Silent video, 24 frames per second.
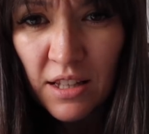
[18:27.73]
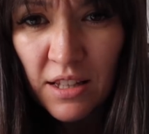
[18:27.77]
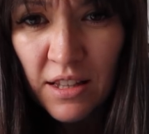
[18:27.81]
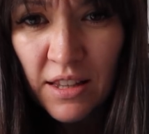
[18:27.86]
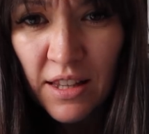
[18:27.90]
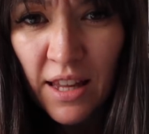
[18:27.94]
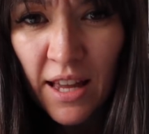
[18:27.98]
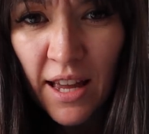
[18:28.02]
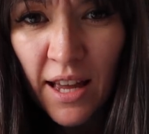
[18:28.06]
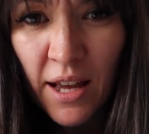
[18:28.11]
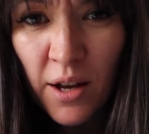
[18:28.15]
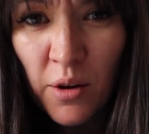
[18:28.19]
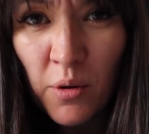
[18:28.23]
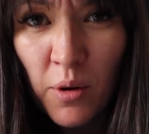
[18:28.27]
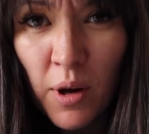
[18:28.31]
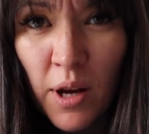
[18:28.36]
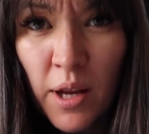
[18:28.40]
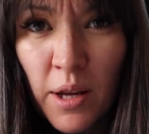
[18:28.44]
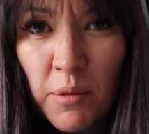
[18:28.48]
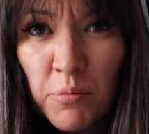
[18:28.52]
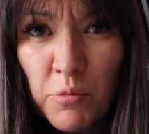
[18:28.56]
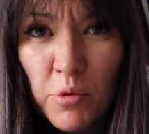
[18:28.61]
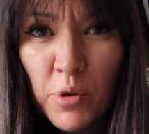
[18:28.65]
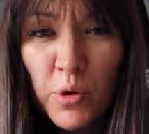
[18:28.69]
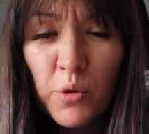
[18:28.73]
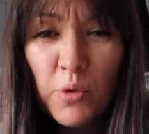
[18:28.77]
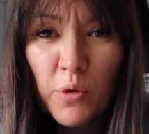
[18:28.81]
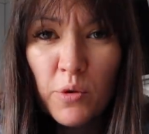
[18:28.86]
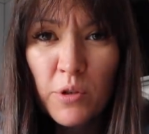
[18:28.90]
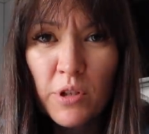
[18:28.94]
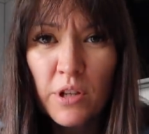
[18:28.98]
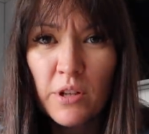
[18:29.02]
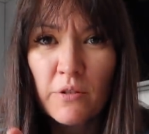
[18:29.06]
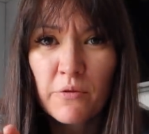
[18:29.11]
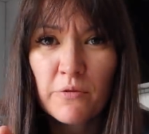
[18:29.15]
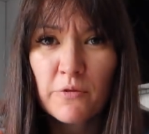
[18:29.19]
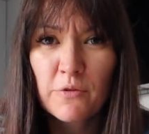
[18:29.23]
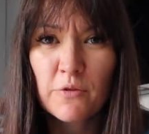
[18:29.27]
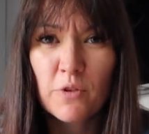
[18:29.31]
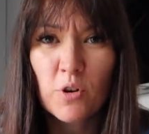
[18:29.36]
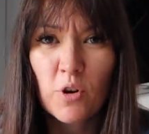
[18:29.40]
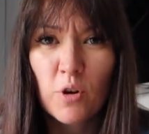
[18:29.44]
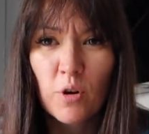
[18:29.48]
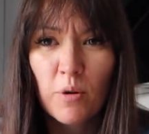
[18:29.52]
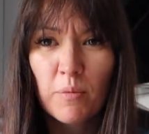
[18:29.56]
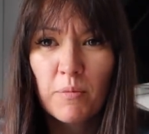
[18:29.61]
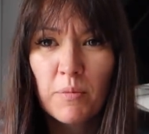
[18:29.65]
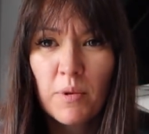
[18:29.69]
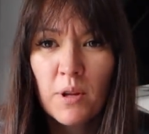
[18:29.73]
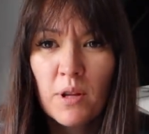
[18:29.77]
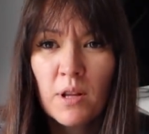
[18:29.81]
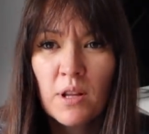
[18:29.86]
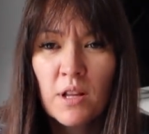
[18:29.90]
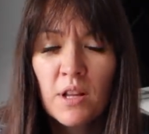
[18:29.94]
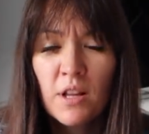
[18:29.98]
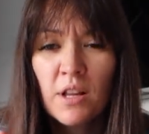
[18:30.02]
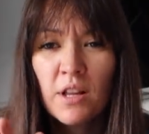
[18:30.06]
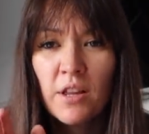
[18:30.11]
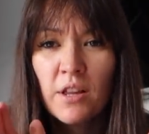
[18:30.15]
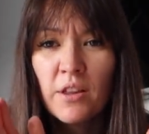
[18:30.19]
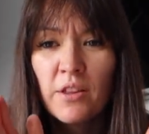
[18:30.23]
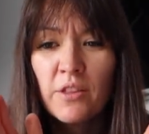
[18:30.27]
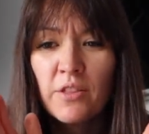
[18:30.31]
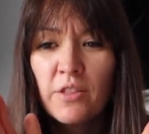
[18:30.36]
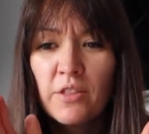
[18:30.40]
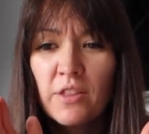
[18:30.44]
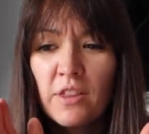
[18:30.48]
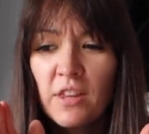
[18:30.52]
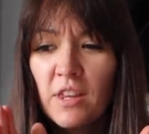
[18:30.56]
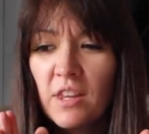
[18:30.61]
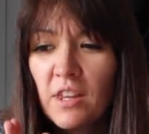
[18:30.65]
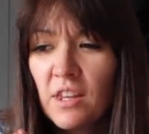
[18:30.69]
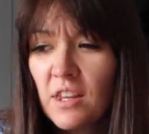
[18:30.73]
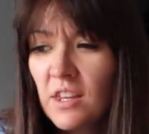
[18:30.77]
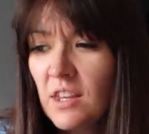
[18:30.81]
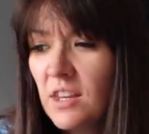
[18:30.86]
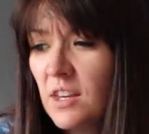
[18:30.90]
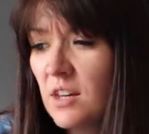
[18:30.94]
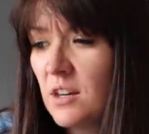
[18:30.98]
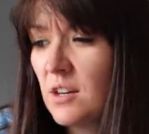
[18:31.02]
Now I am recording from the